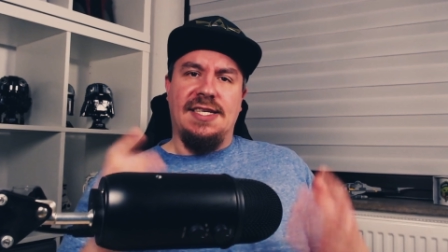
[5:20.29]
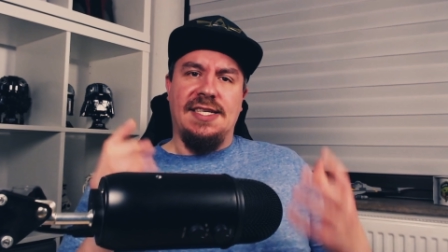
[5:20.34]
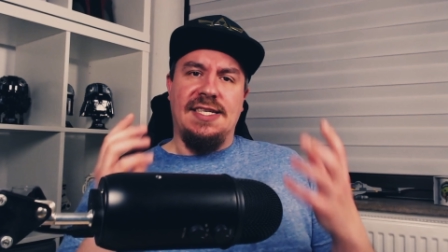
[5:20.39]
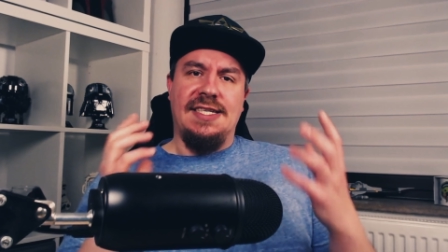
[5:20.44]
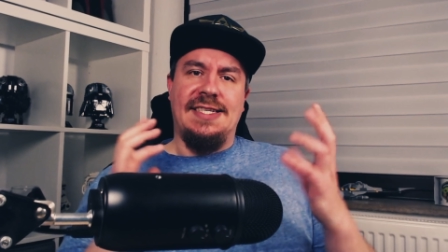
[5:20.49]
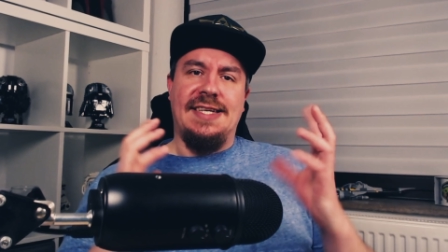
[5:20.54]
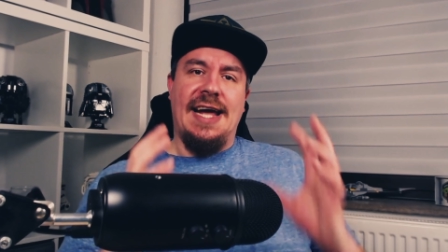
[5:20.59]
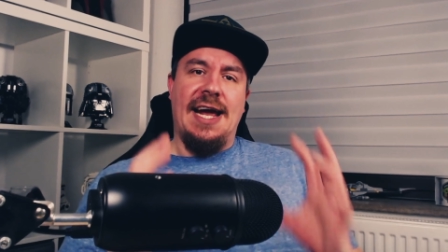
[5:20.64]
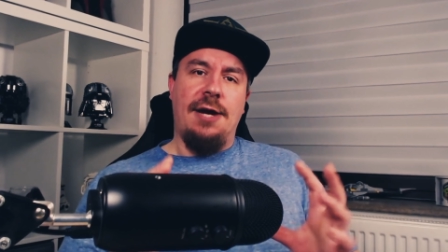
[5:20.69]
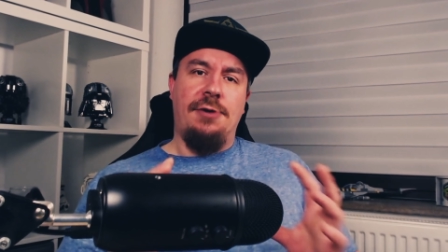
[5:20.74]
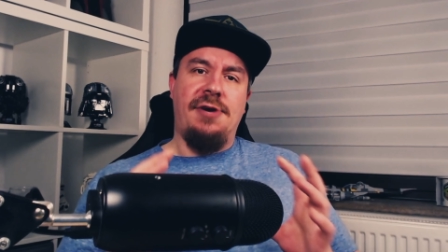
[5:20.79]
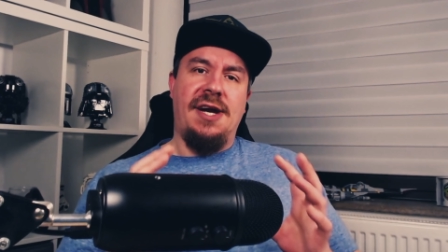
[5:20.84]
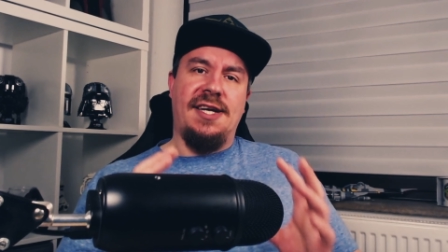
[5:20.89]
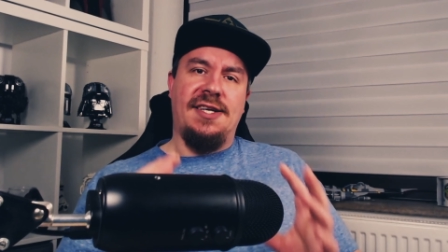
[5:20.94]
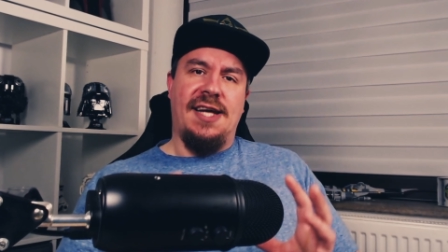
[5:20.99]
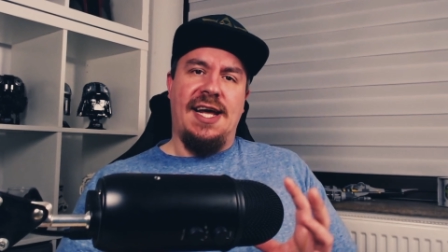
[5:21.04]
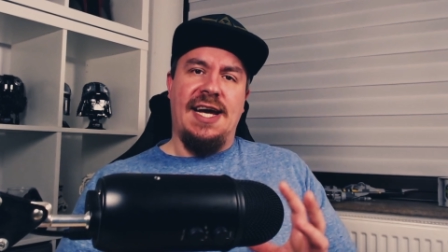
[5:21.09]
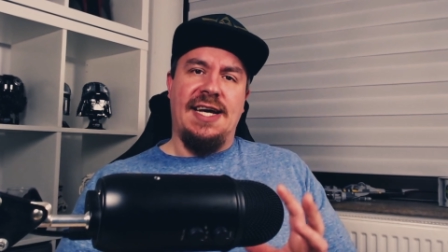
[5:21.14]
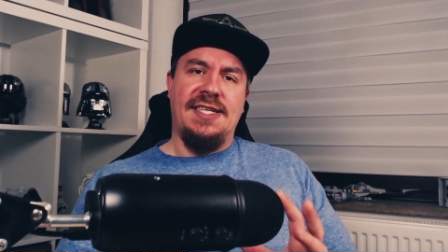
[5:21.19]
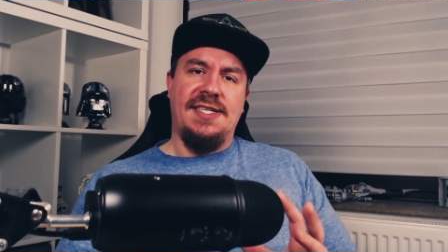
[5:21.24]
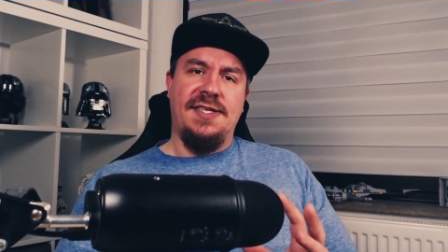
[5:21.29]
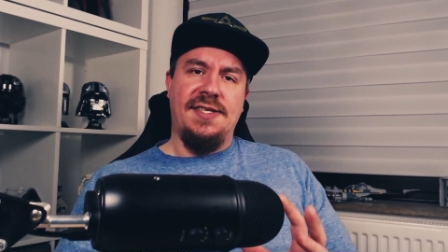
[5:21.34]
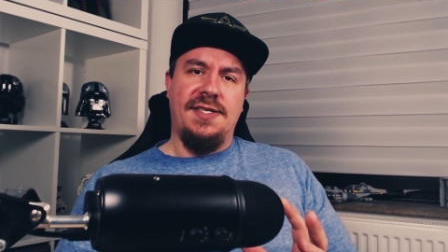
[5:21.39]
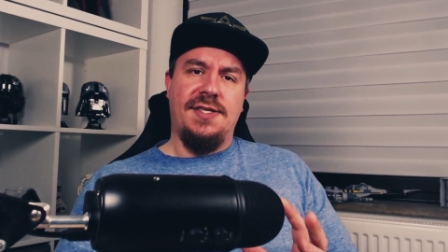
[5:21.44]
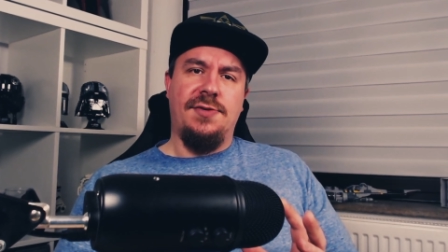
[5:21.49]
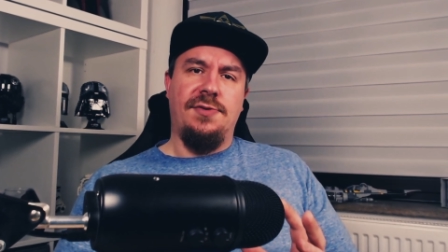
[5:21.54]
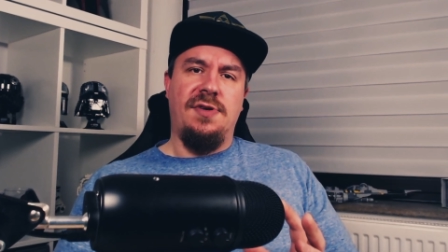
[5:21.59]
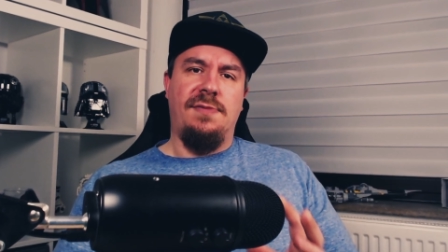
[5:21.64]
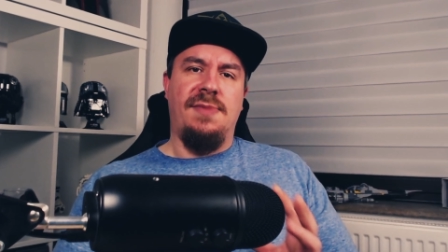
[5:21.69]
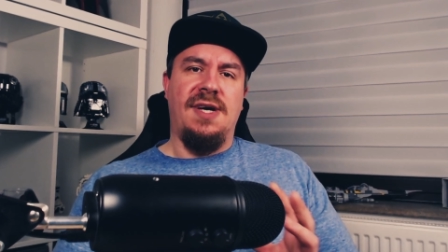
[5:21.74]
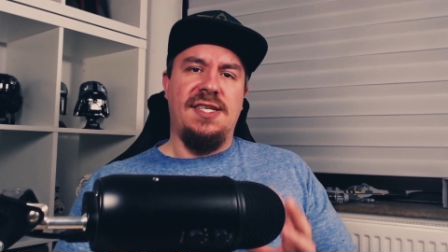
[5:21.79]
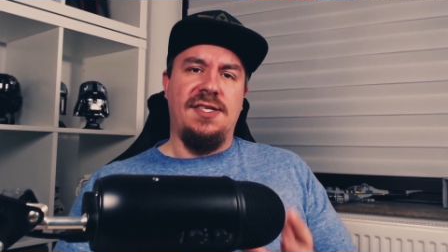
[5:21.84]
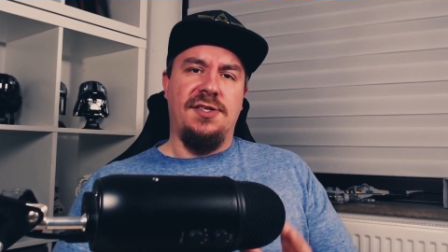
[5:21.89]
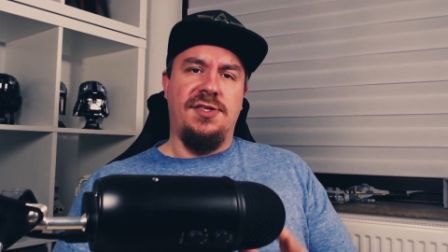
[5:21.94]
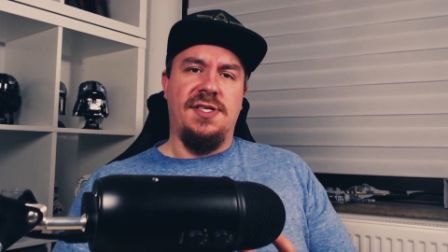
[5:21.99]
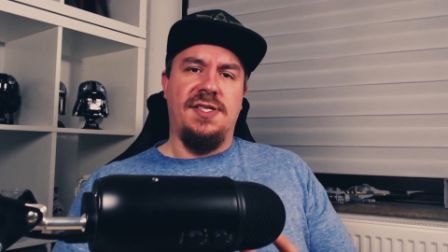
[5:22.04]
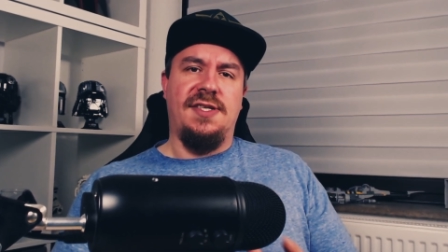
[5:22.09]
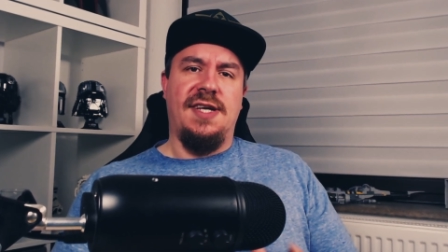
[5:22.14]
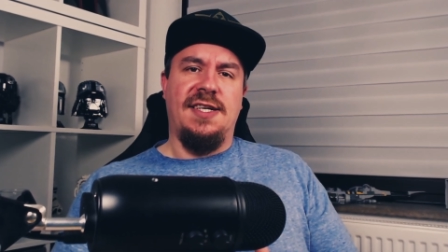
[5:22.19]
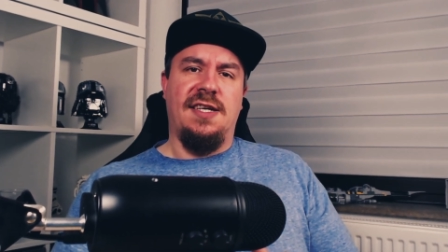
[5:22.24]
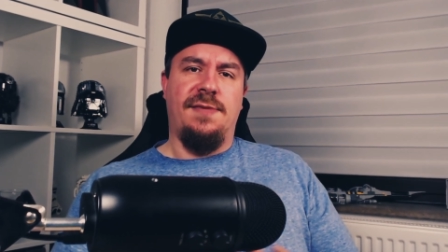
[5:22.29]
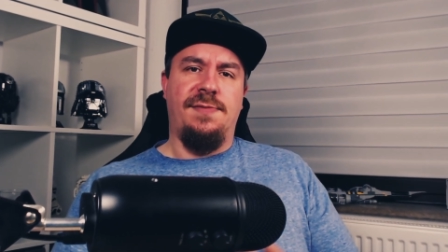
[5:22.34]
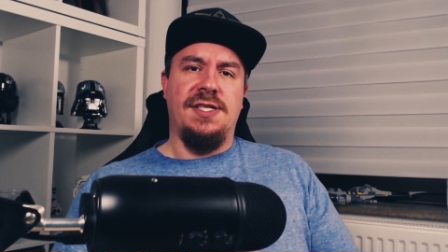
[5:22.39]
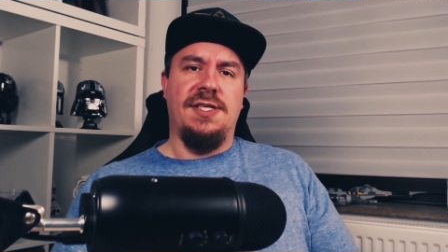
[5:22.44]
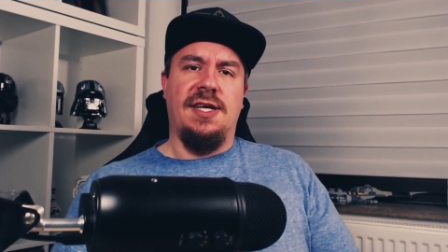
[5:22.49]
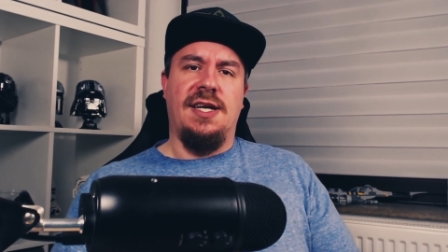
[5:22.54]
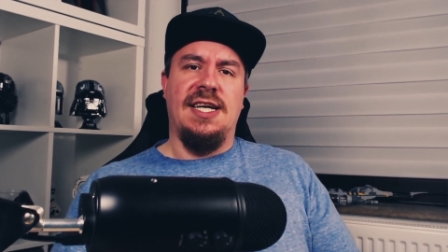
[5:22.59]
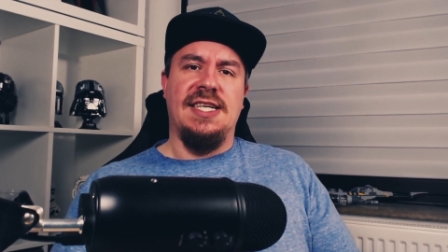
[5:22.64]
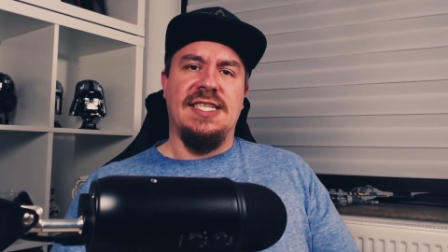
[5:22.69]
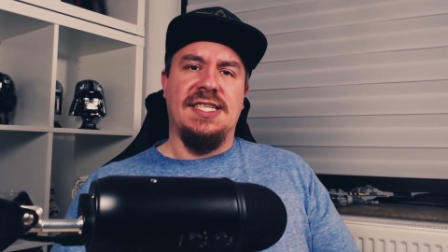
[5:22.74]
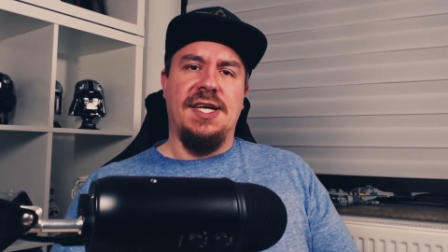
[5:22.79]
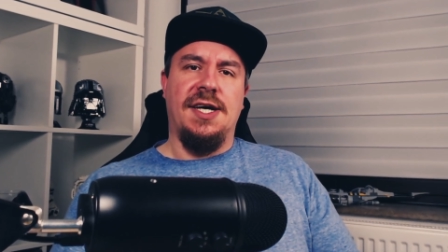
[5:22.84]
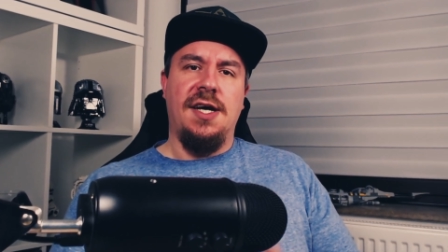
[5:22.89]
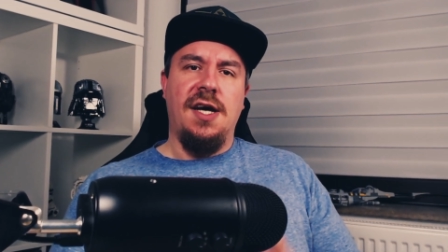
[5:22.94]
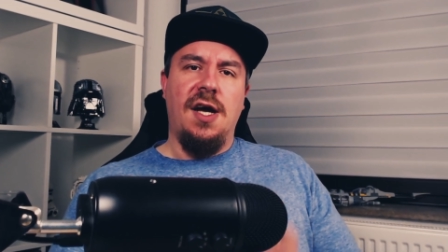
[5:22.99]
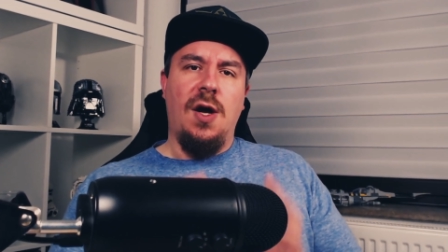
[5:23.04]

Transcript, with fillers: direct access to the messages database cluster